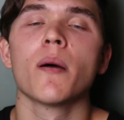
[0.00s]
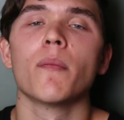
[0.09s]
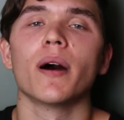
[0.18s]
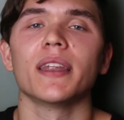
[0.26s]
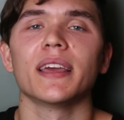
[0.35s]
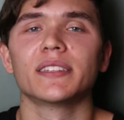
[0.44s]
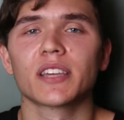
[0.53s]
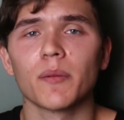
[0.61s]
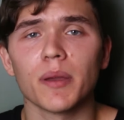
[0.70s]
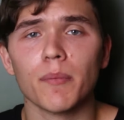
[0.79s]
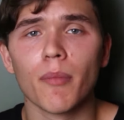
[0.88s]
but it's
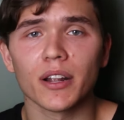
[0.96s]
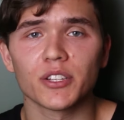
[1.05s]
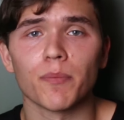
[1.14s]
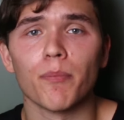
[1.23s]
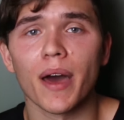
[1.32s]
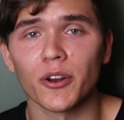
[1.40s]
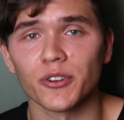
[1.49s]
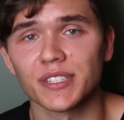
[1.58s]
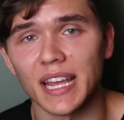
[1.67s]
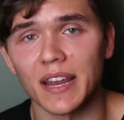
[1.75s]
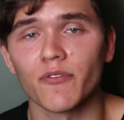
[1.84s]
gonna be much better
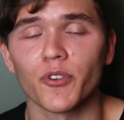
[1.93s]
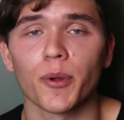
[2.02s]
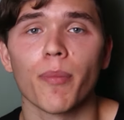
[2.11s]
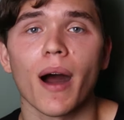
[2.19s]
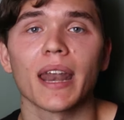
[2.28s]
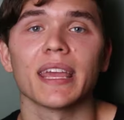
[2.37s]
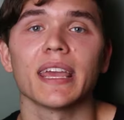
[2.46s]
state for your body